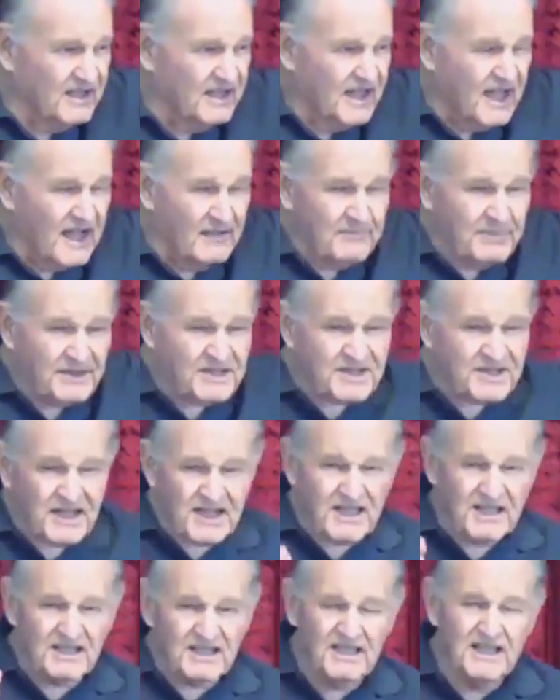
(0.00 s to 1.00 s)
and
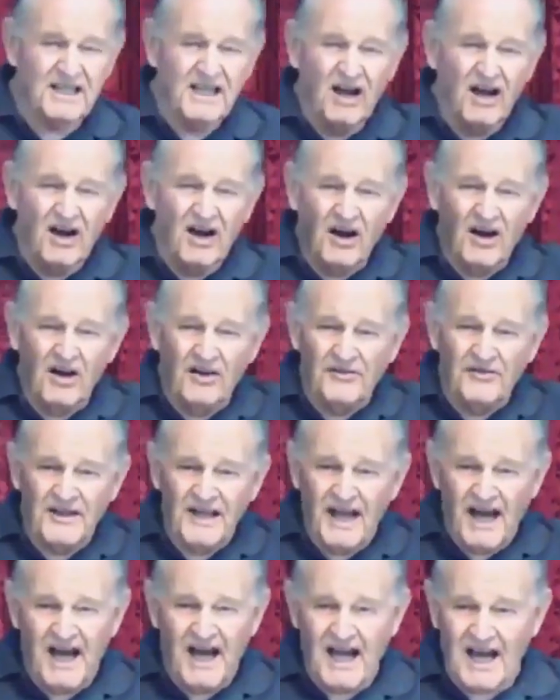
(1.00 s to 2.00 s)
particularly on the
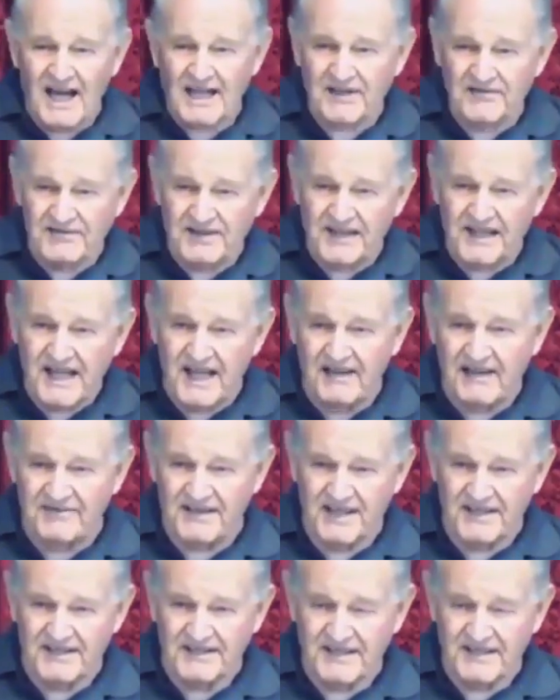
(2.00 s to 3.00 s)
Ark of the
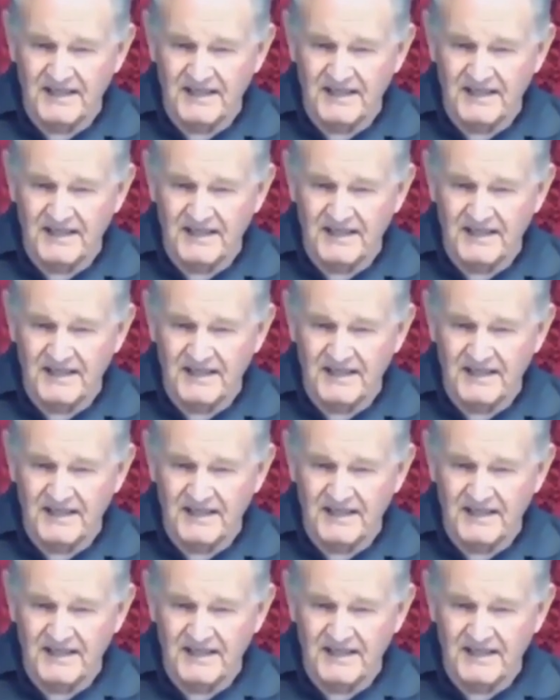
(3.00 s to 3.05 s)
Covenant,